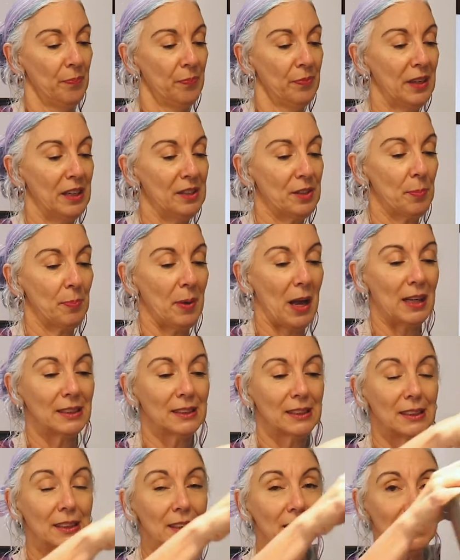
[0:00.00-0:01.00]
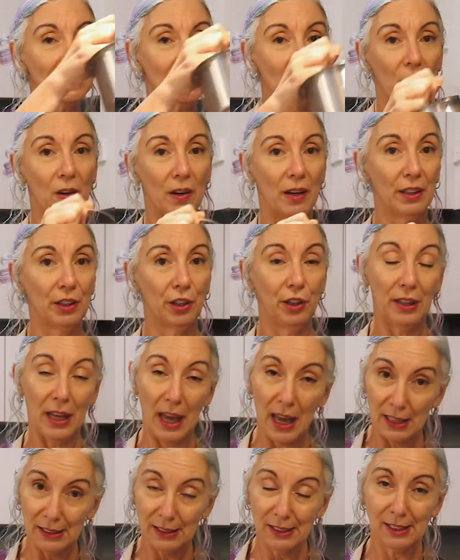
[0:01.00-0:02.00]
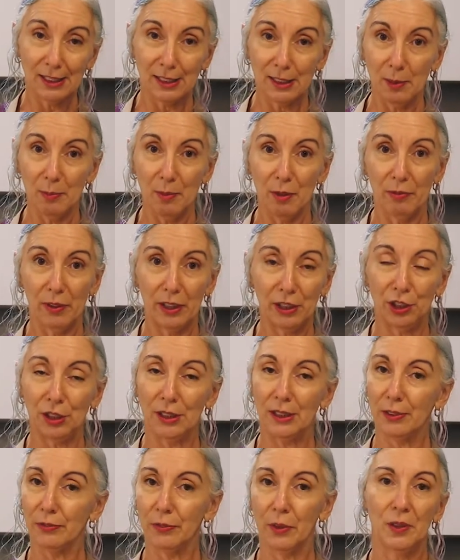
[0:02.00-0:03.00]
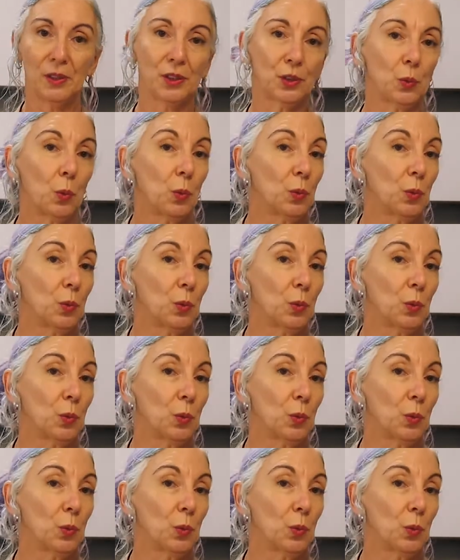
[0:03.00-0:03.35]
There's a basket inside. You can steam the veggies first,